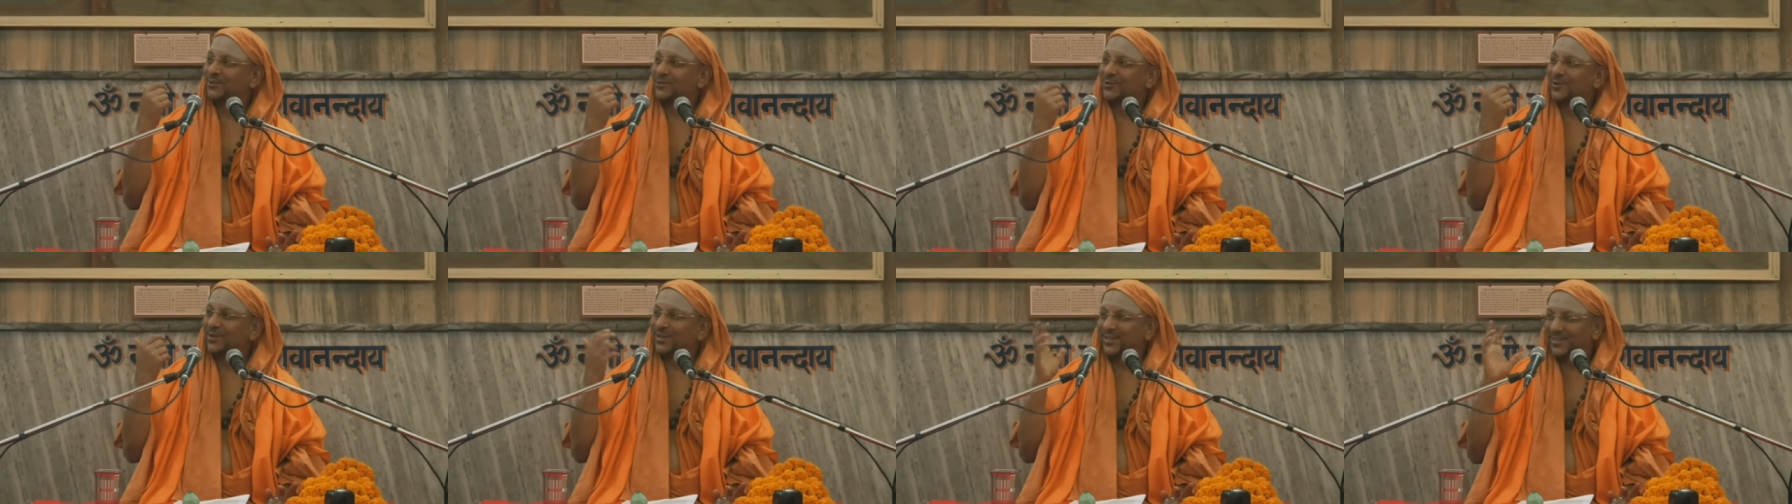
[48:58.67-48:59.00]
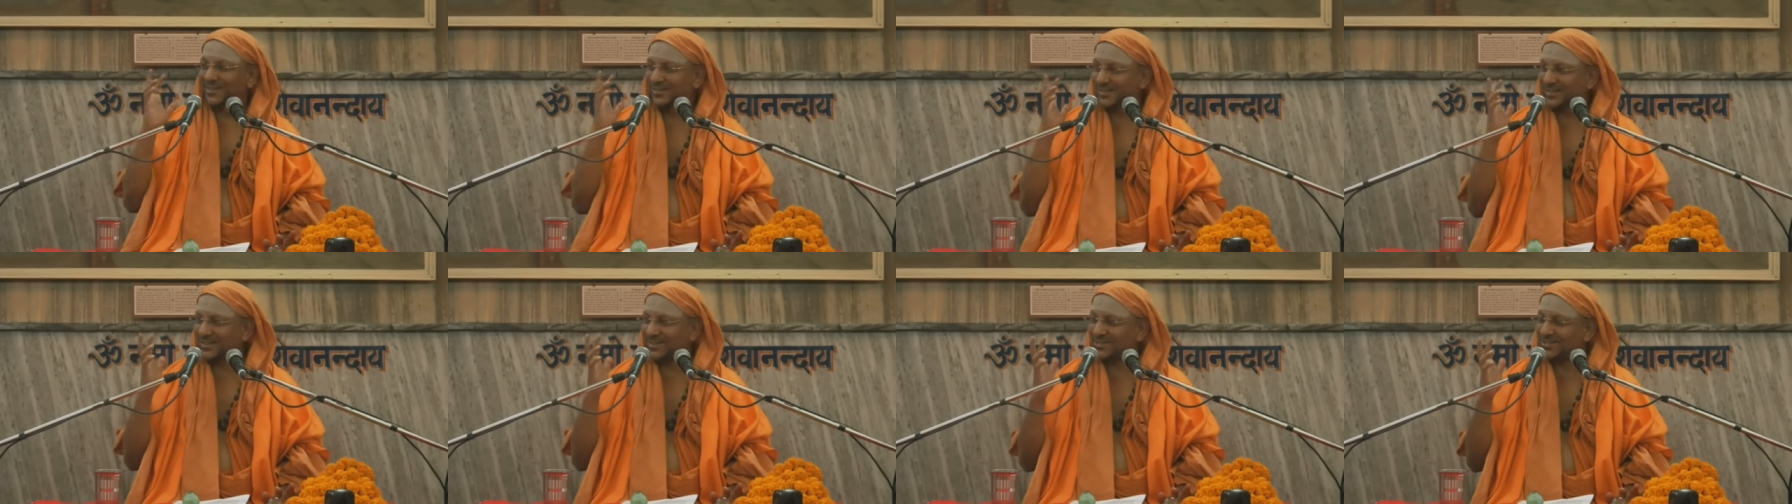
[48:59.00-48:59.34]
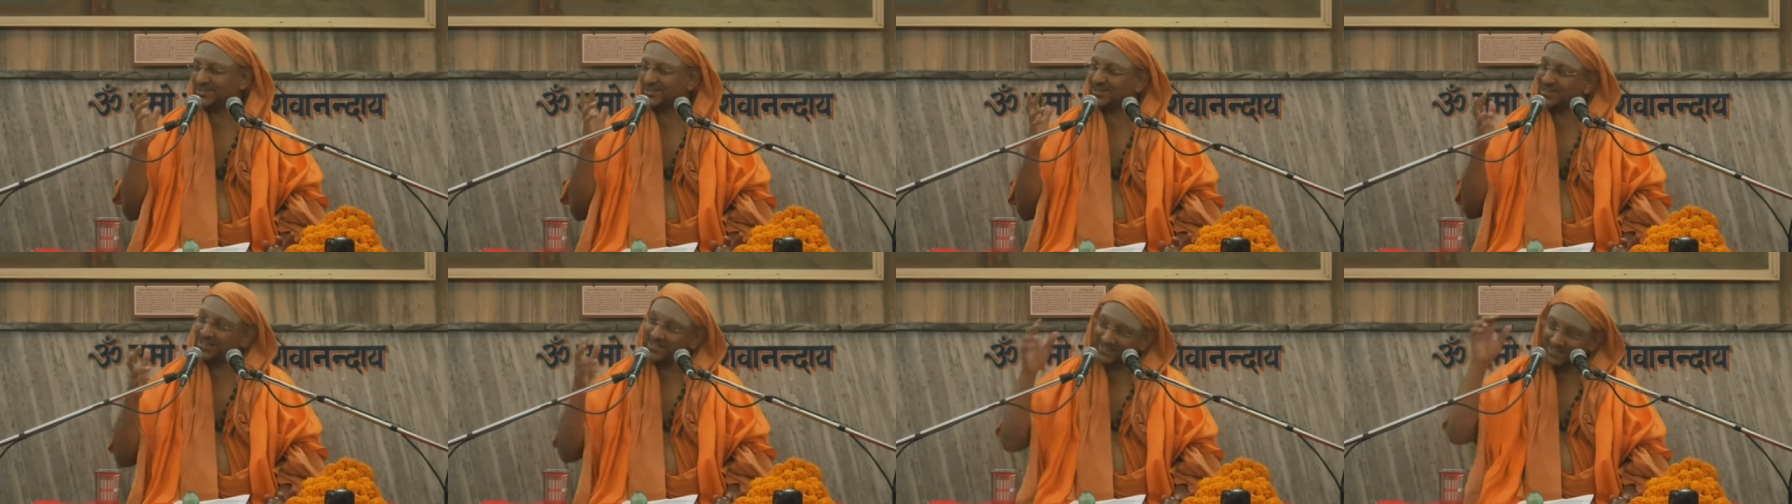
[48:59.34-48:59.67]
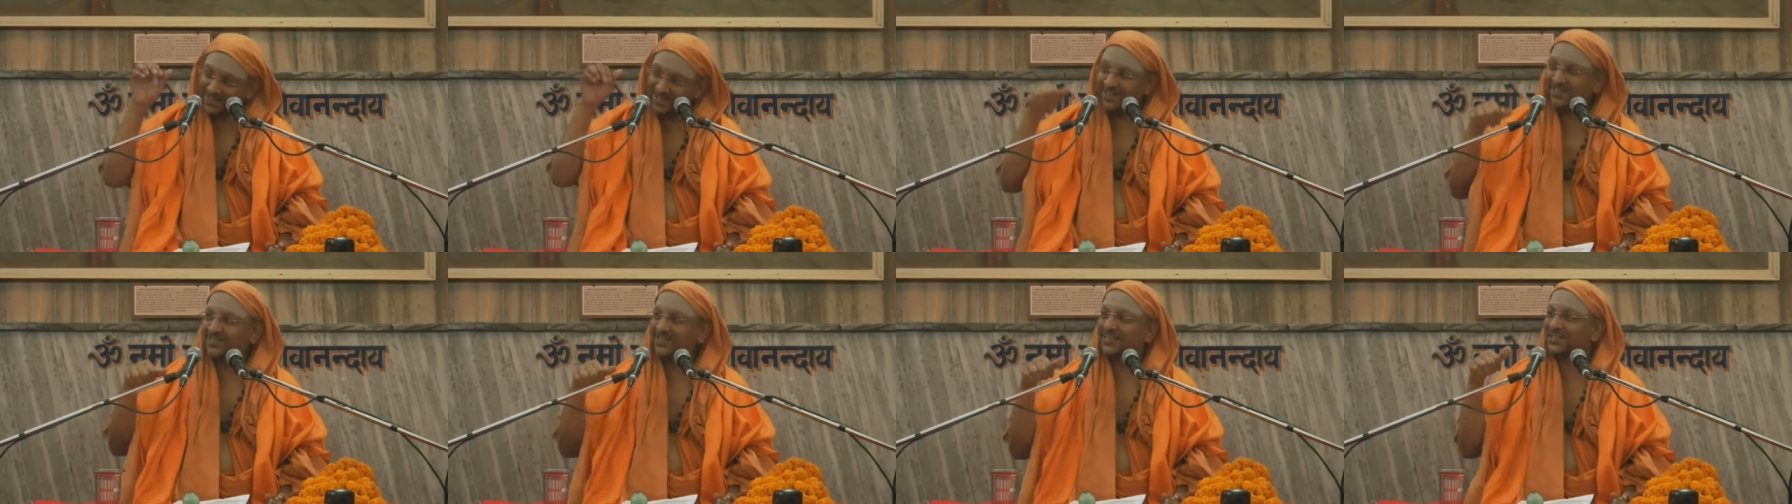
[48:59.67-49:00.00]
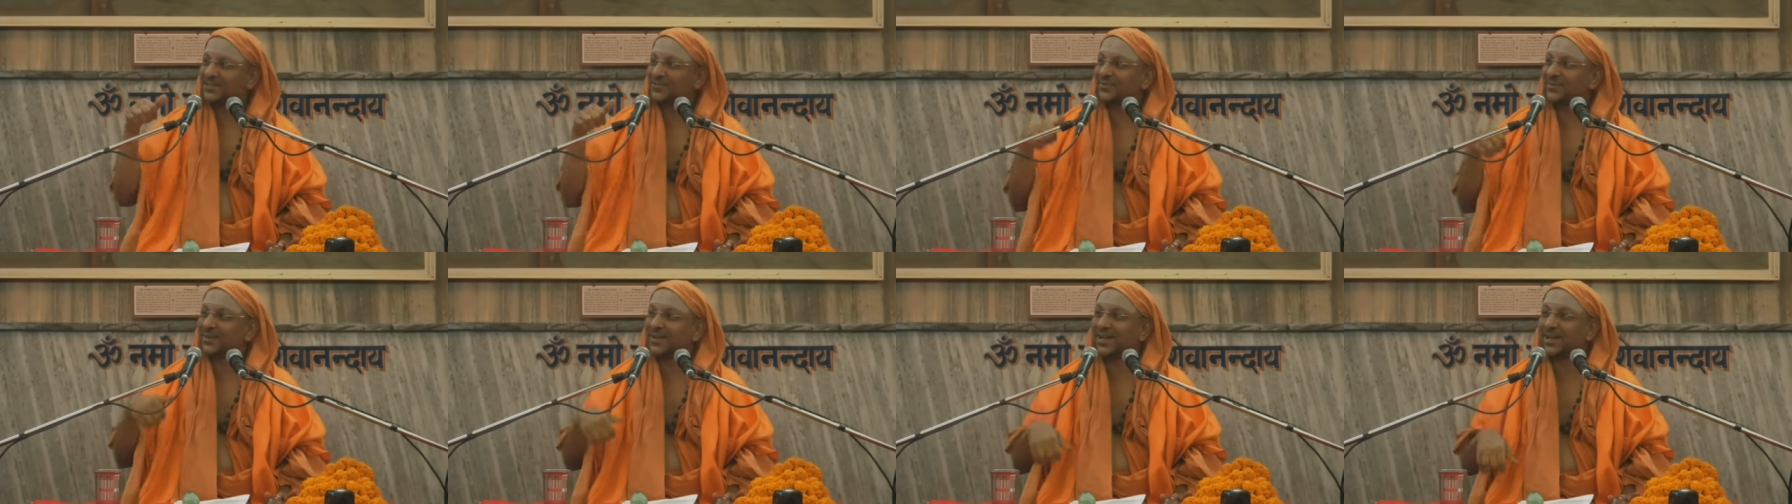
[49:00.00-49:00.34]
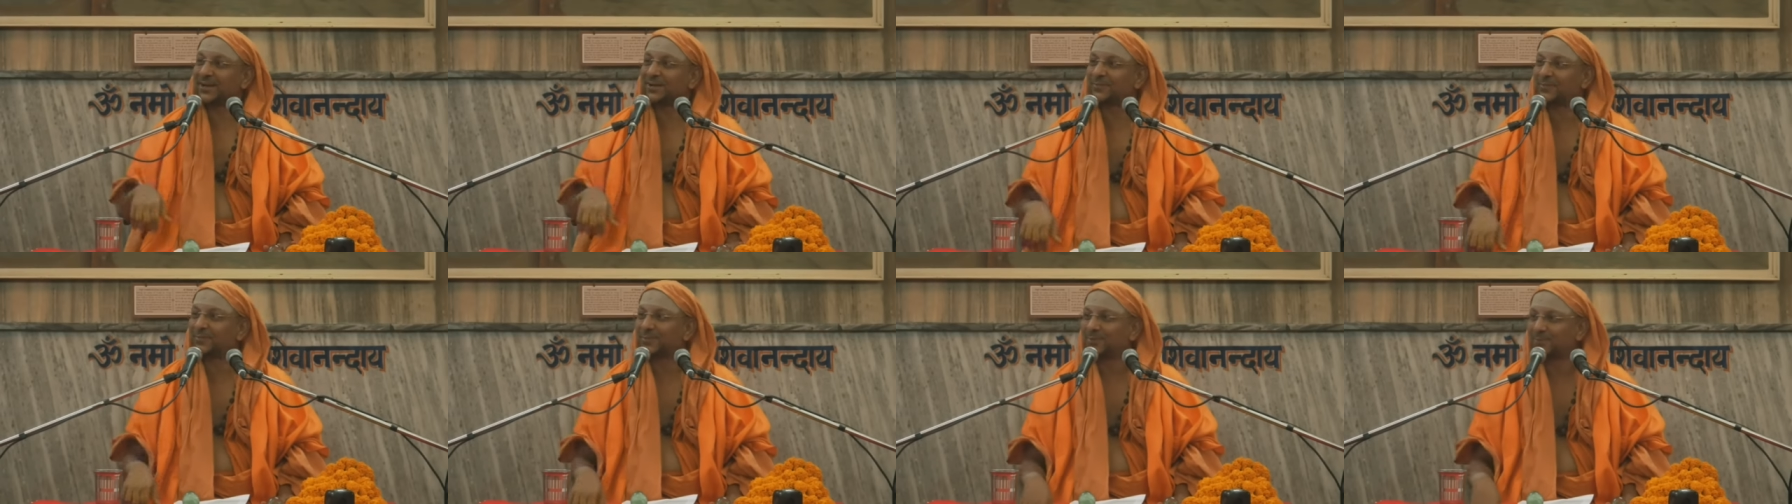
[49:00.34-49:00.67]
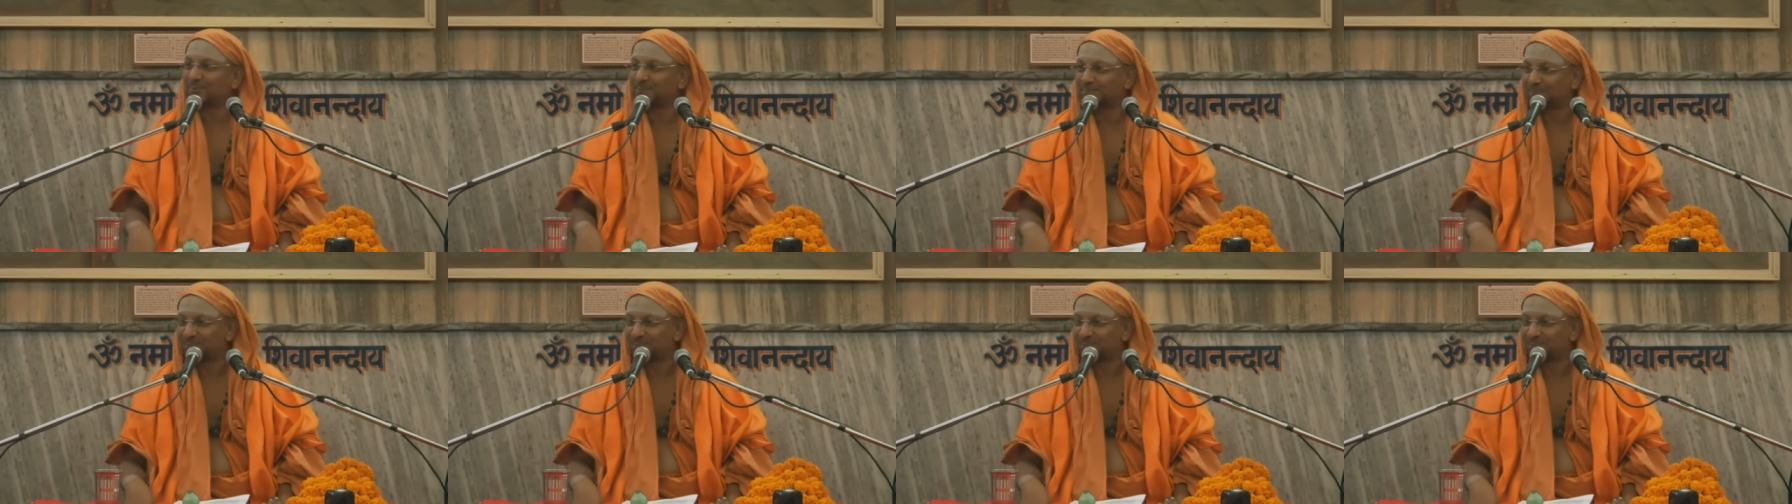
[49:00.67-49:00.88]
know English, then this will help.